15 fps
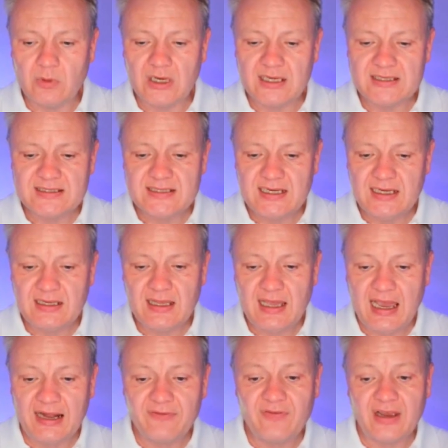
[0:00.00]
can see
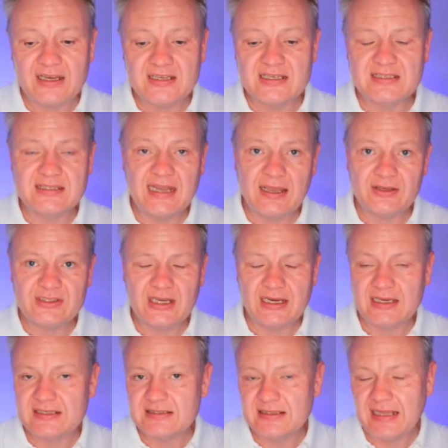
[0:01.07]
Halifax is now
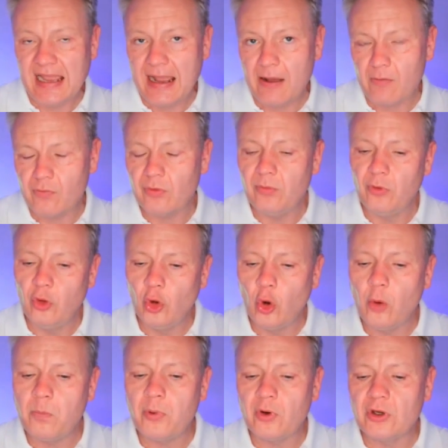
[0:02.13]
saying it's down
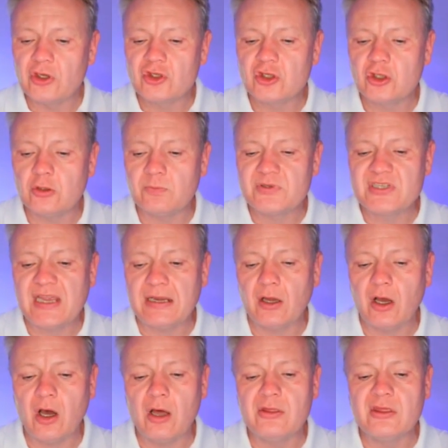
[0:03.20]
0.2%
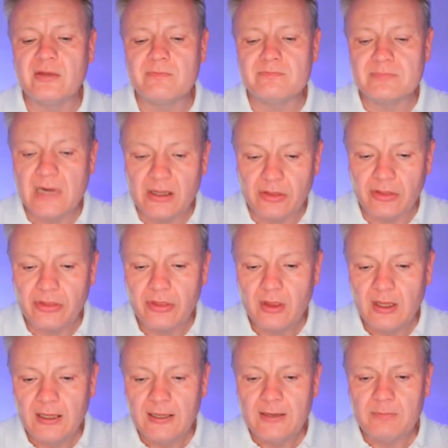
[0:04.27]
on the month,
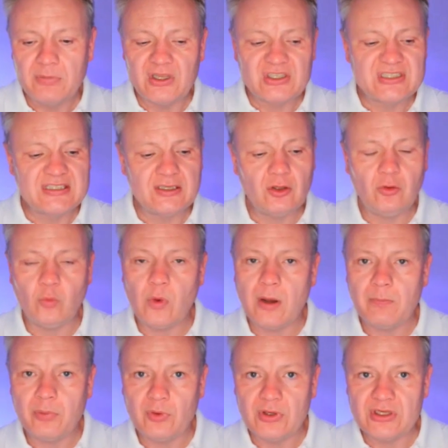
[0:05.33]
but still
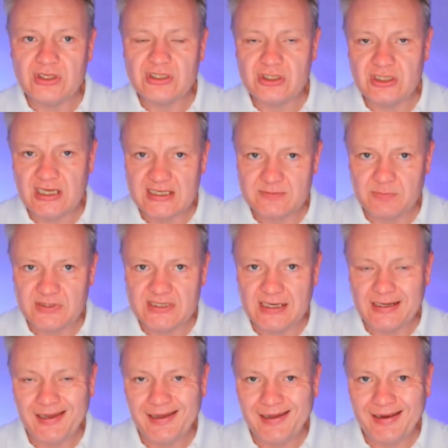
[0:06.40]
1.6%
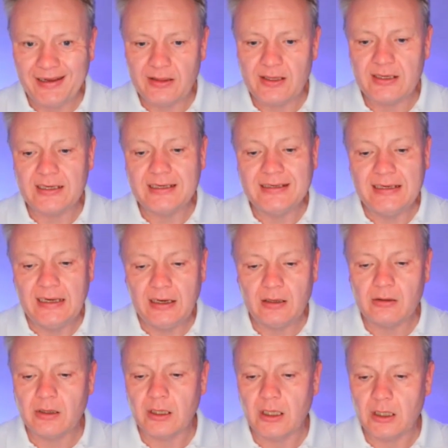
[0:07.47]
higher than a
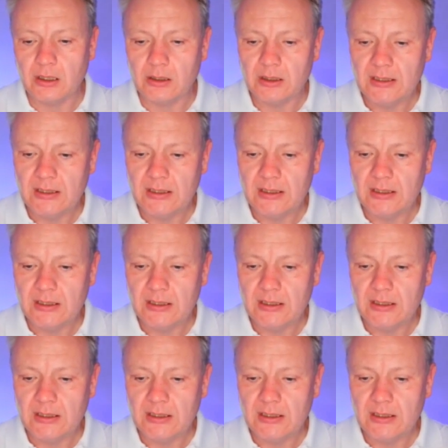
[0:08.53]
year ago.